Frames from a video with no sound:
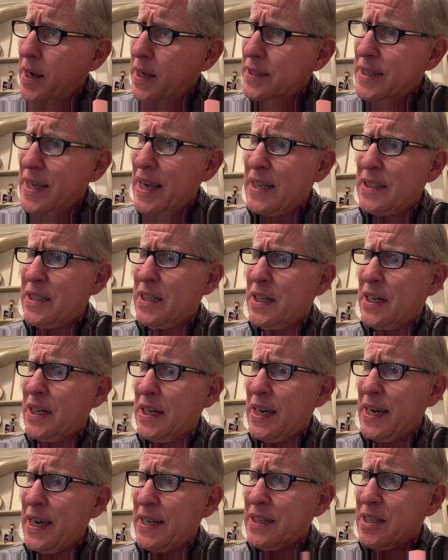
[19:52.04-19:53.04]

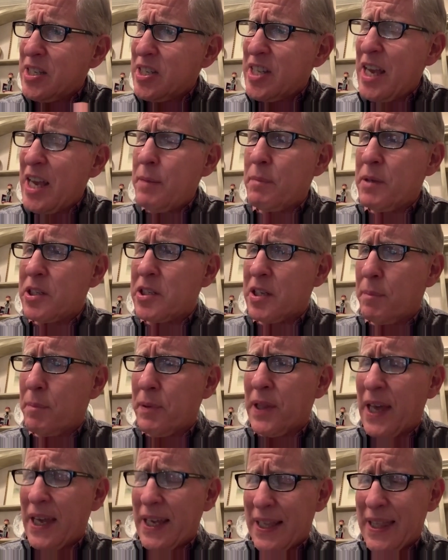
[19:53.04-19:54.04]
addenda and statements
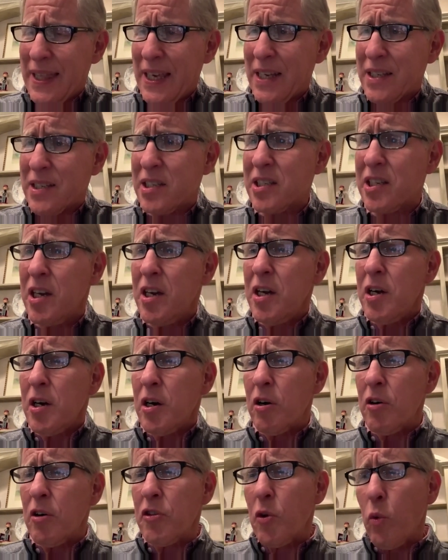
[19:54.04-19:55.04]
like this
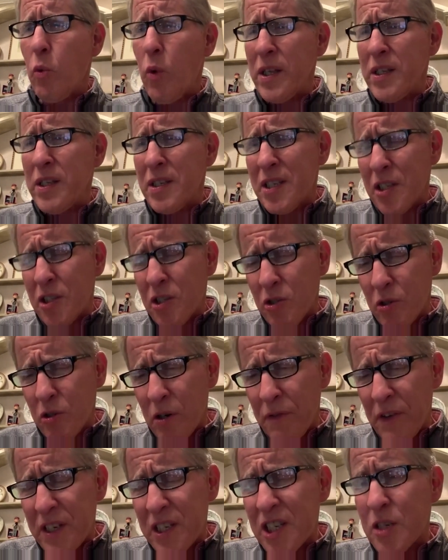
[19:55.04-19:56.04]
are the ones that sort
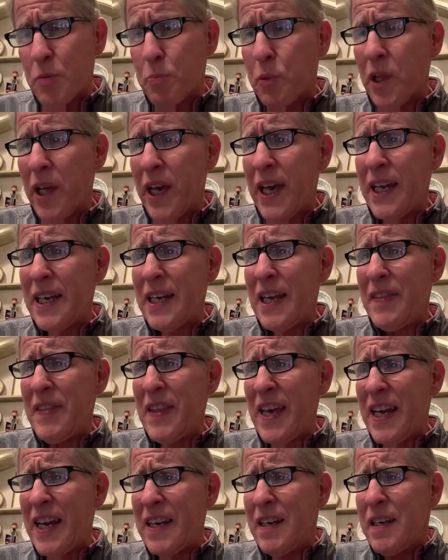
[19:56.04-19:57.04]
of explain and
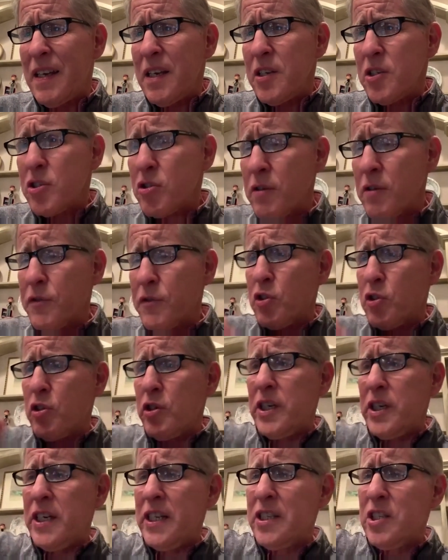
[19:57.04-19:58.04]
then sort of
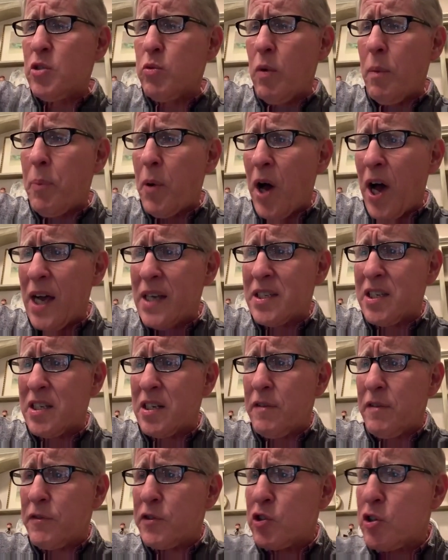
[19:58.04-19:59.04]
turn it into a
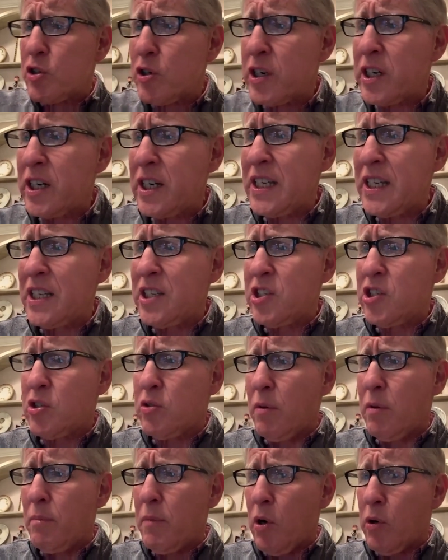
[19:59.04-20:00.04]
positive, turn it
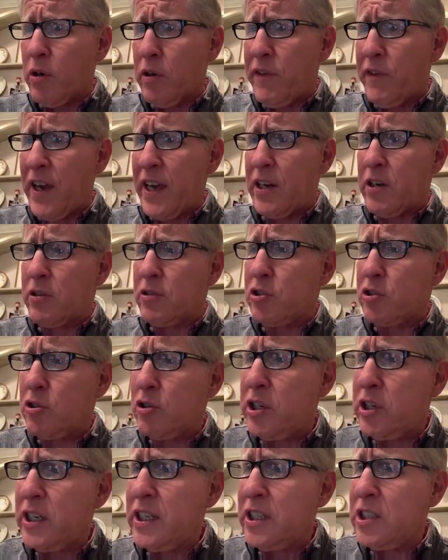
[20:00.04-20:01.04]
into a motivator,
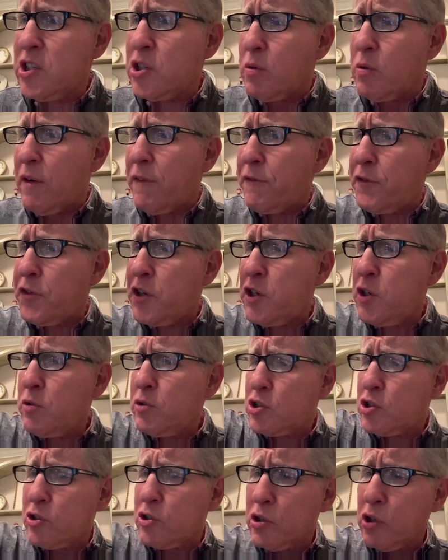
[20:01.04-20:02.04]
turn it into a
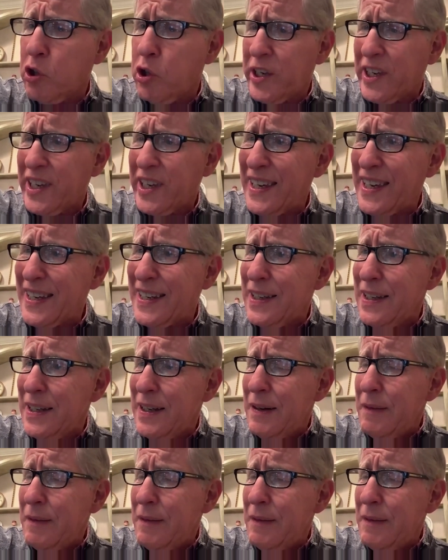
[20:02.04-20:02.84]
future-looking